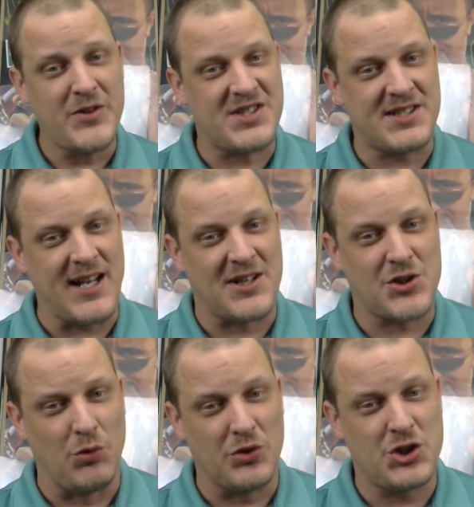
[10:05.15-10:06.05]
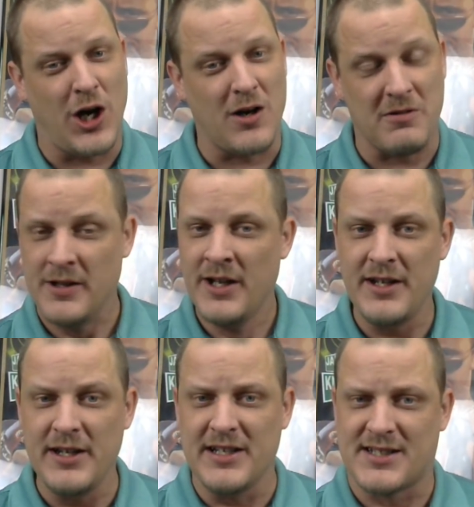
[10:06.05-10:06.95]
for sexual chocolate.
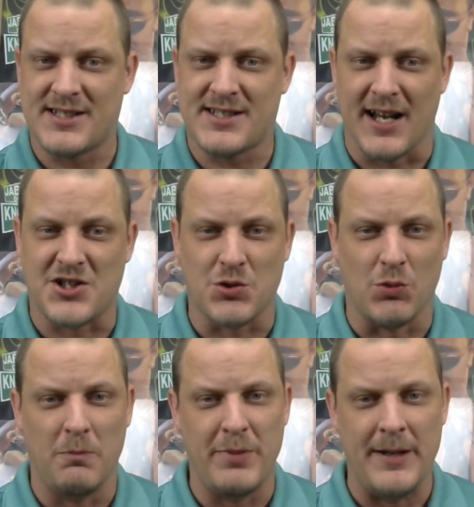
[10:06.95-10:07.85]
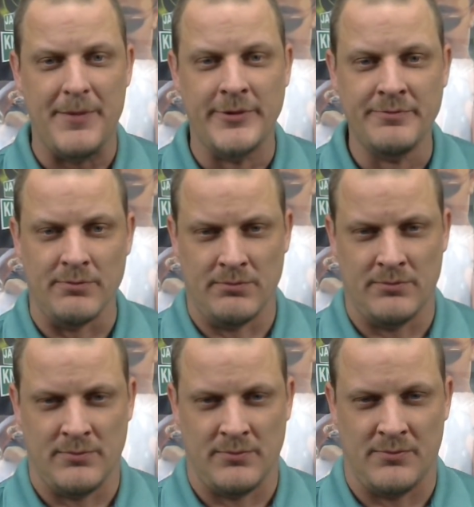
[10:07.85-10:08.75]
It's sexual, baby.
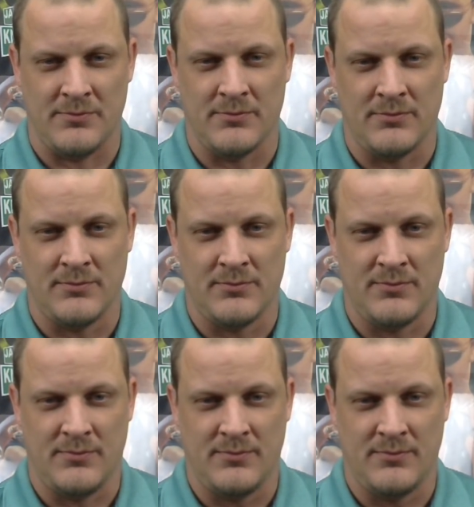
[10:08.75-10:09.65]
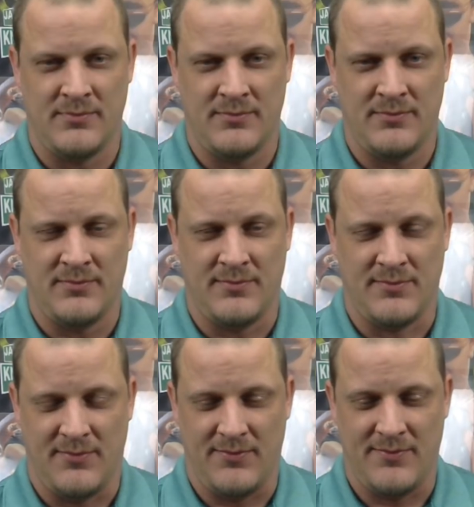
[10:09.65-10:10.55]

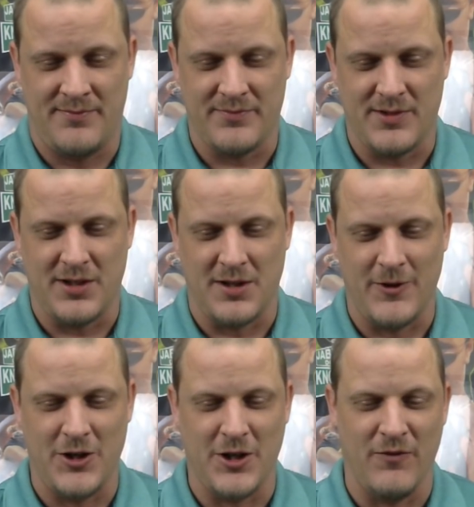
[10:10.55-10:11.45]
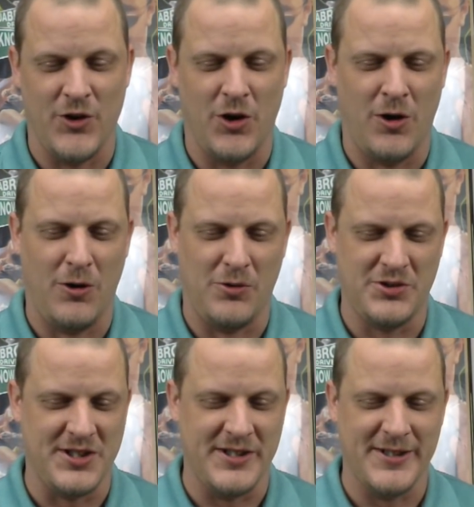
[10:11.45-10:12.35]
Mm-mm. I'm getting ready to give it all
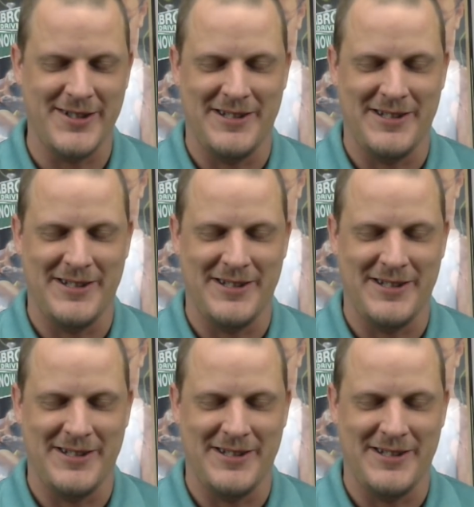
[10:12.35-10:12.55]
to you.